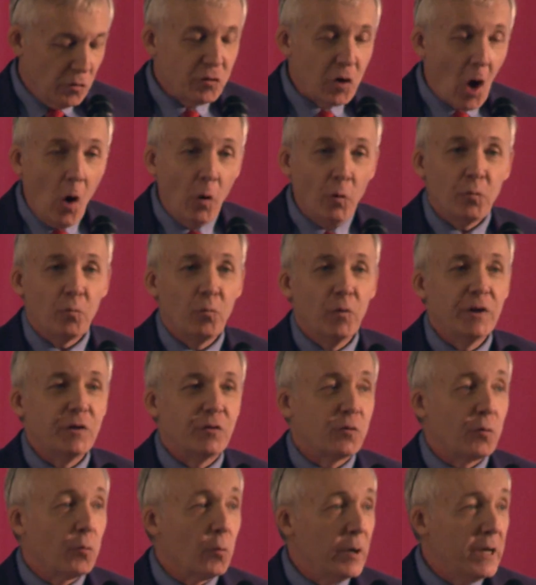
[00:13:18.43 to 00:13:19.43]
Don't
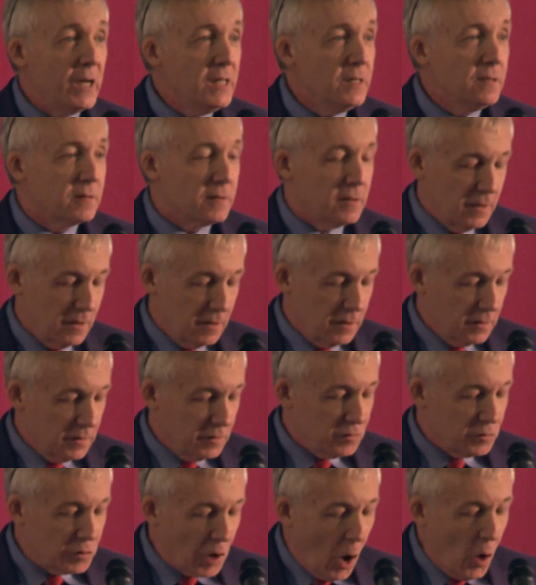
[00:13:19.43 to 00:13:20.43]
retreat.
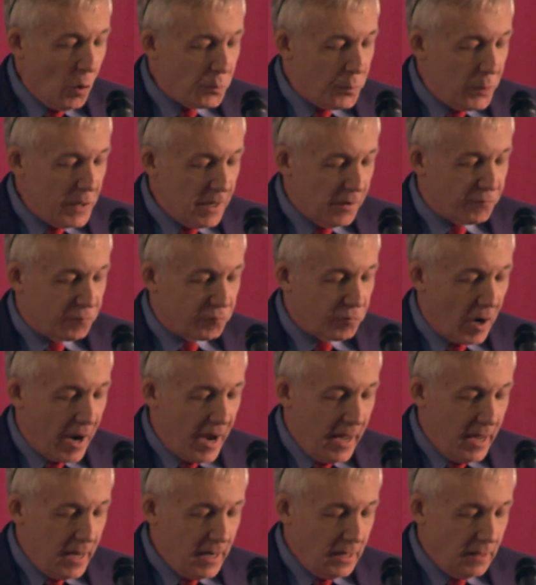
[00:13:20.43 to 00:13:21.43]
Don't be
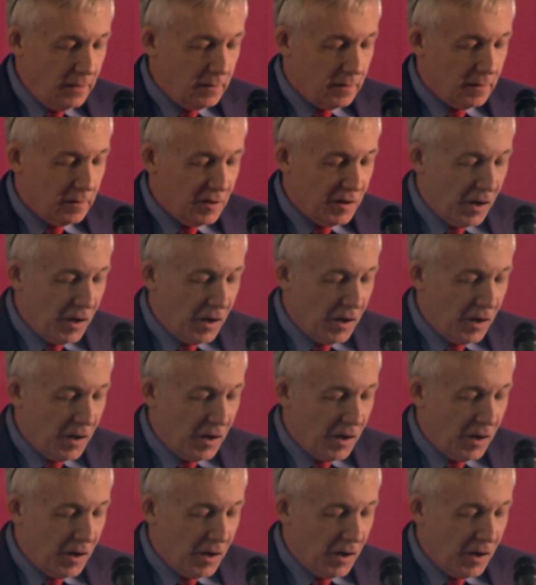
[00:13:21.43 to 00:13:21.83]
afraid.